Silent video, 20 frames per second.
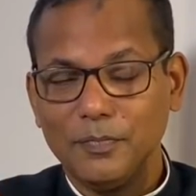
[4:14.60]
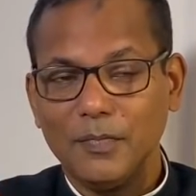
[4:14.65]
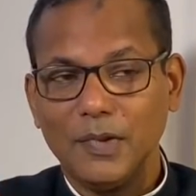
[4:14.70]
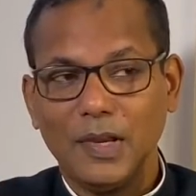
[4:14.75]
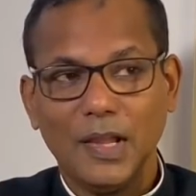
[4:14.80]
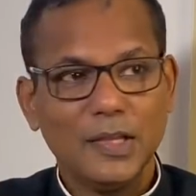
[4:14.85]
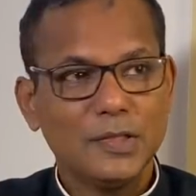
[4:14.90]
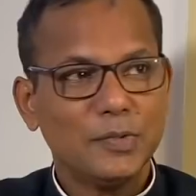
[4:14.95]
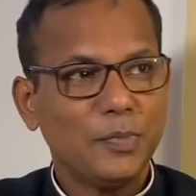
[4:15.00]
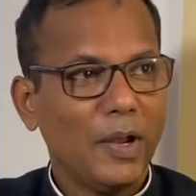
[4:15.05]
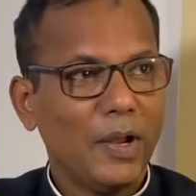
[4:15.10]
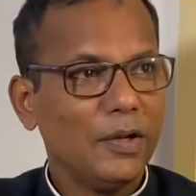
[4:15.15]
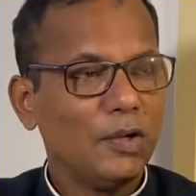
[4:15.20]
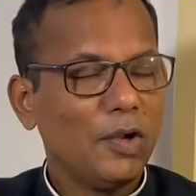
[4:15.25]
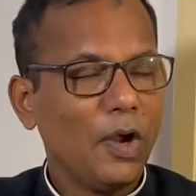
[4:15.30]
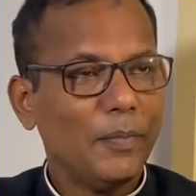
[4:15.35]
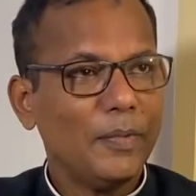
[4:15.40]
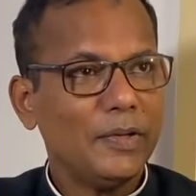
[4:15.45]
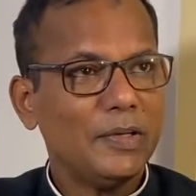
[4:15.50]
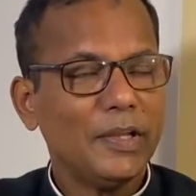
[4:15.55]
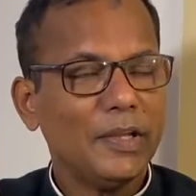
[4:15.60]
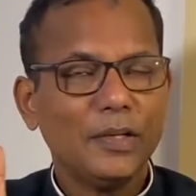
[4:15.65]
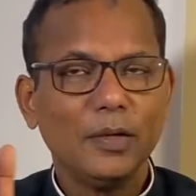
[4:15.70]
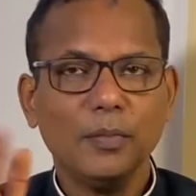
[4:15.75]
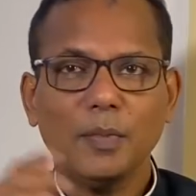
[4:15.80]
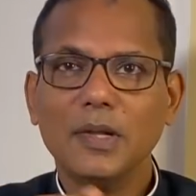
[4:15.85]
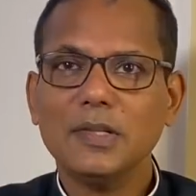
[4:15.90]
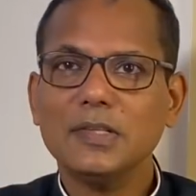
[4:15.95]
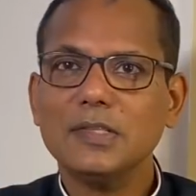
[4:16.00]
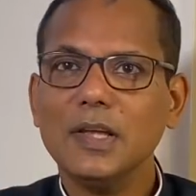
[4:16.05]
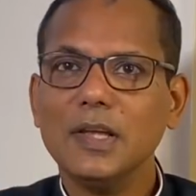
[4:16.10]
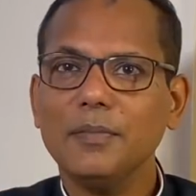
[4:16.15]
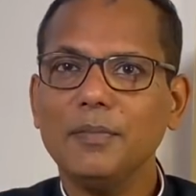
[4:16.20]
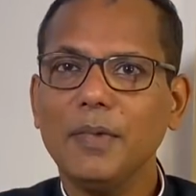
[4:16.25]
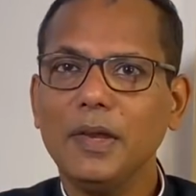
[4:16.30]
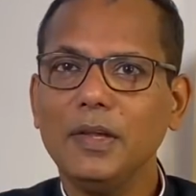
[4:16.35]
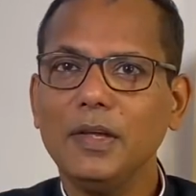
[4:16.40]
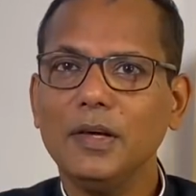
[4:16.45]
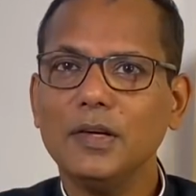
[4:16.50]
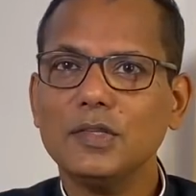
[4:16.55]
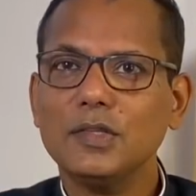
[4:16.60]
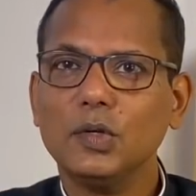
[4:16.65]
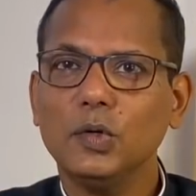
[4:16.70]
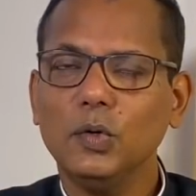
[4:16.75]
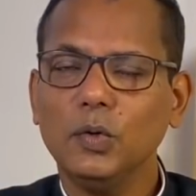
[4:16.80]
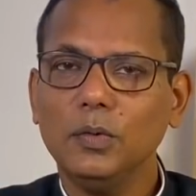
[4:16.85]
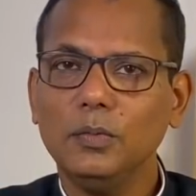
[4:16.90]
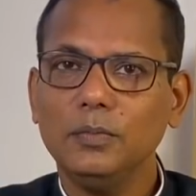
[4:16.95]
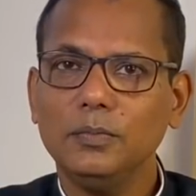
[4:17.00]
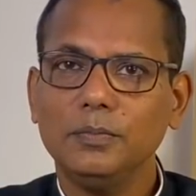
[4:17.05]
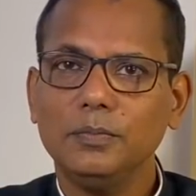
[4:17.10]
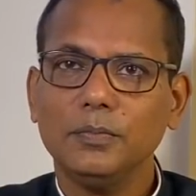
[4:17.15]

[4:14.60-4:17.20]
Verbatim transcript: As one commentator once said many years ago,